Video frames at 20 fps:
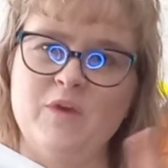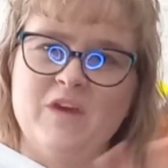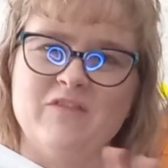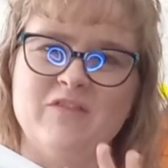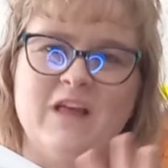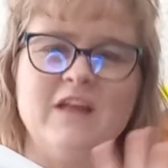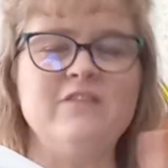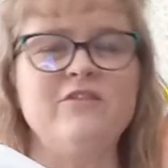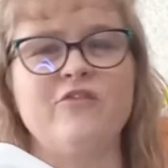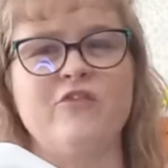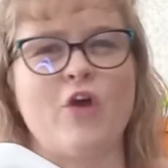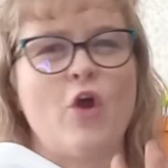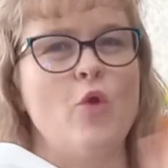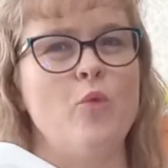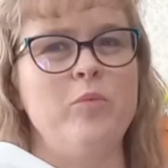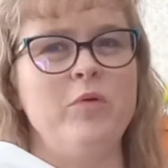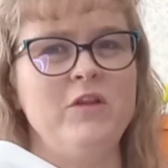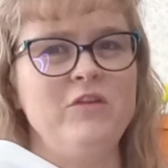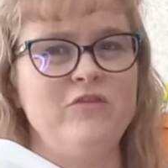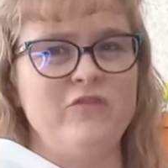We have lots of
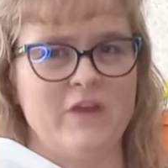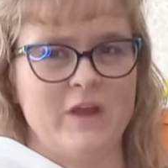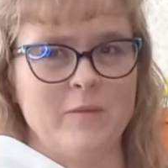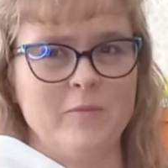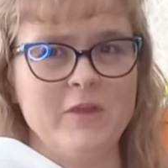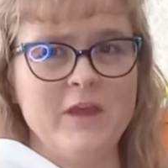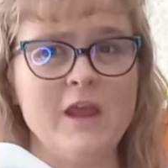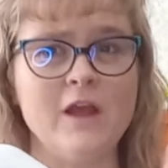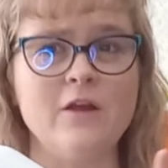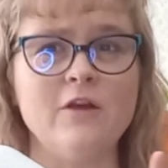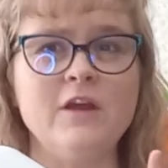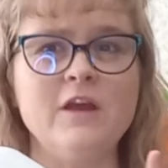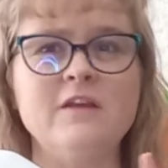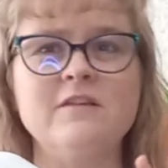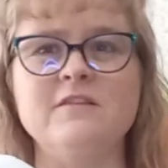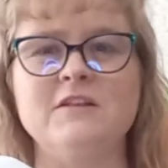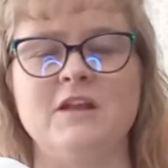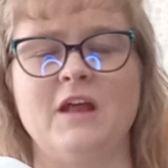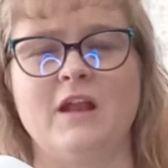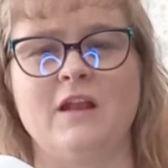open family
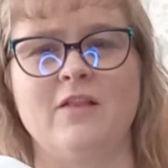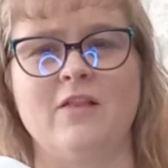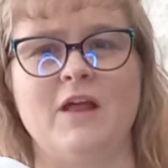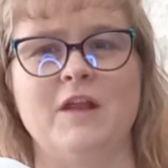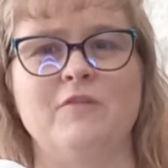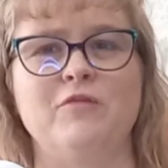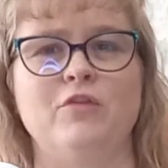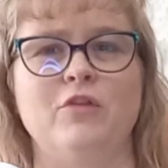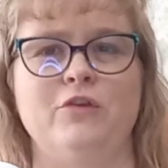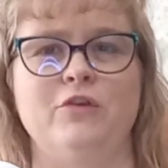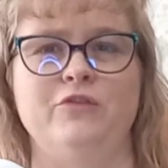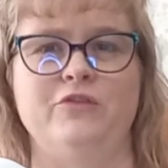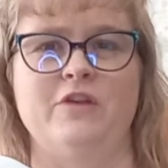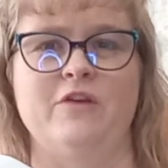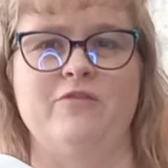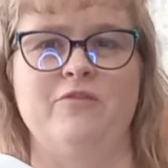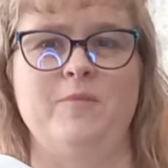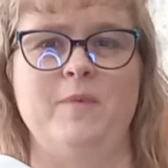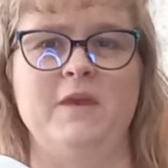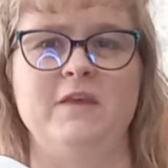areas, not a lot of closed
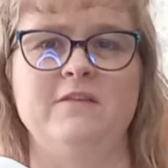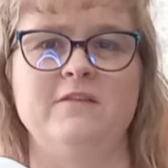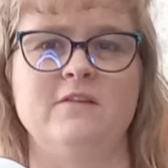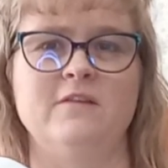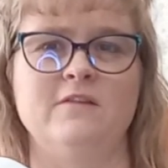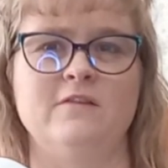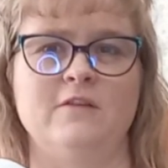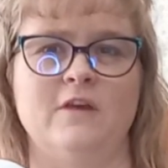off spaces.